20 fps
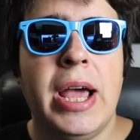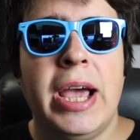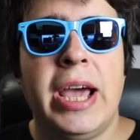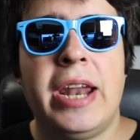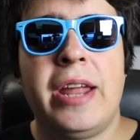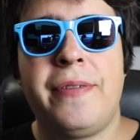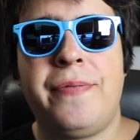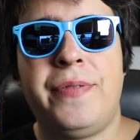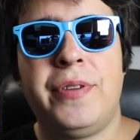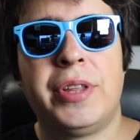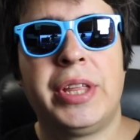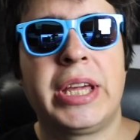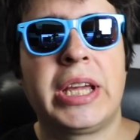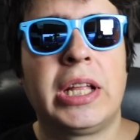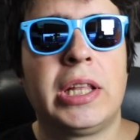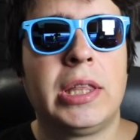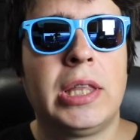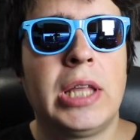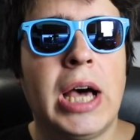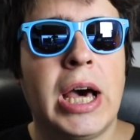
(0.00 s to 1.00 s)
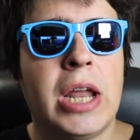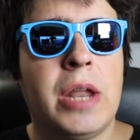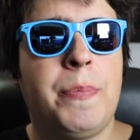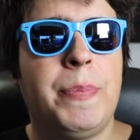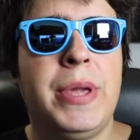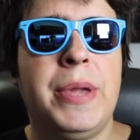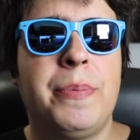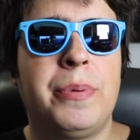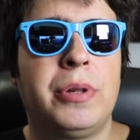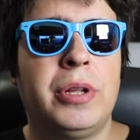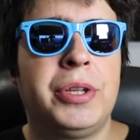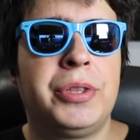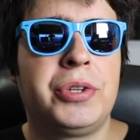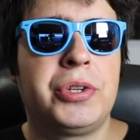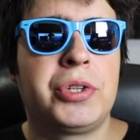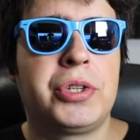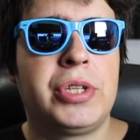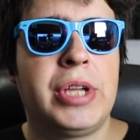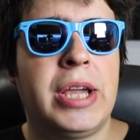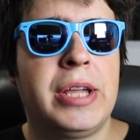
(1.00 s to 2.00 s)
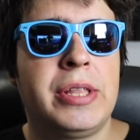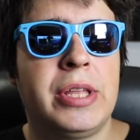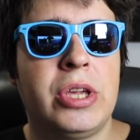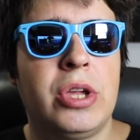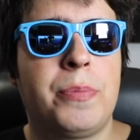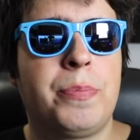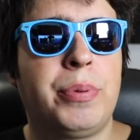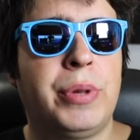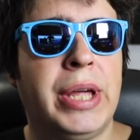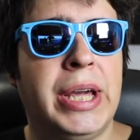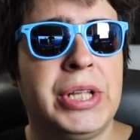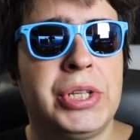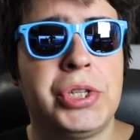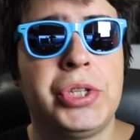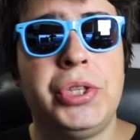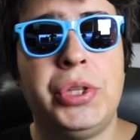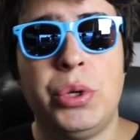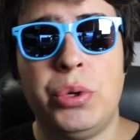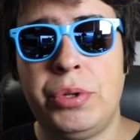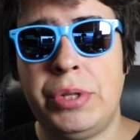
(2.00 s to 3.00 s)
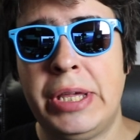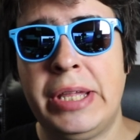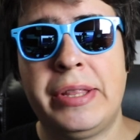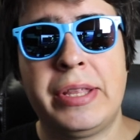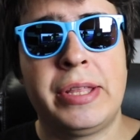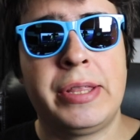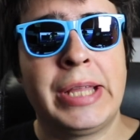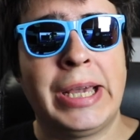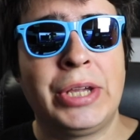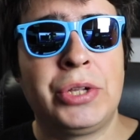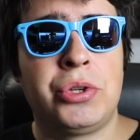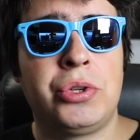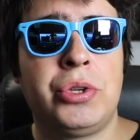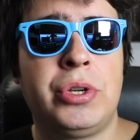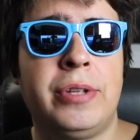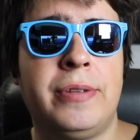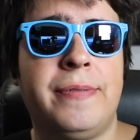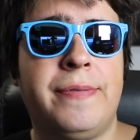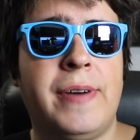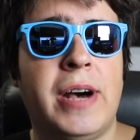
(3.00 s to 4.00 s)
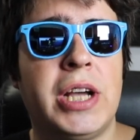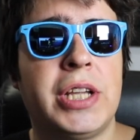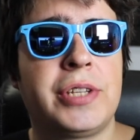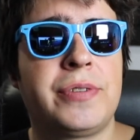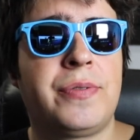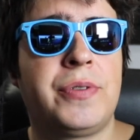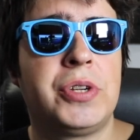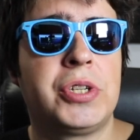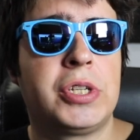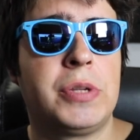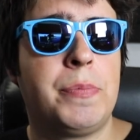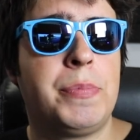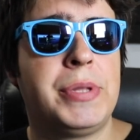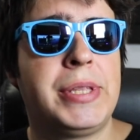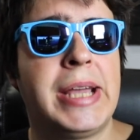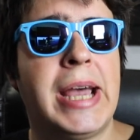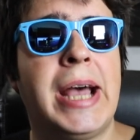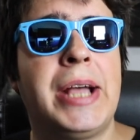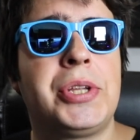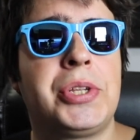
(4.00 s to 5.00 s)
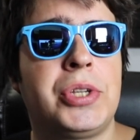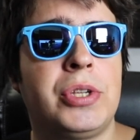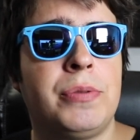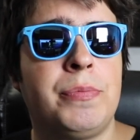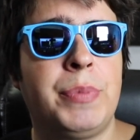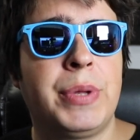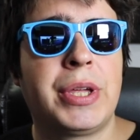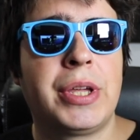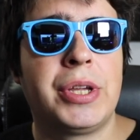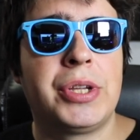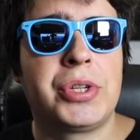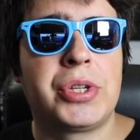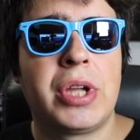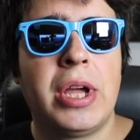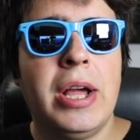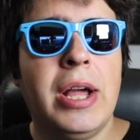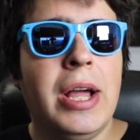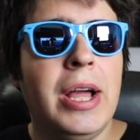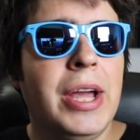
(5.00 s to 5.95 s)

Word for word: And I feel like a lot of people understand that your plants do need the nitrogen, phosphorus, and potassium because,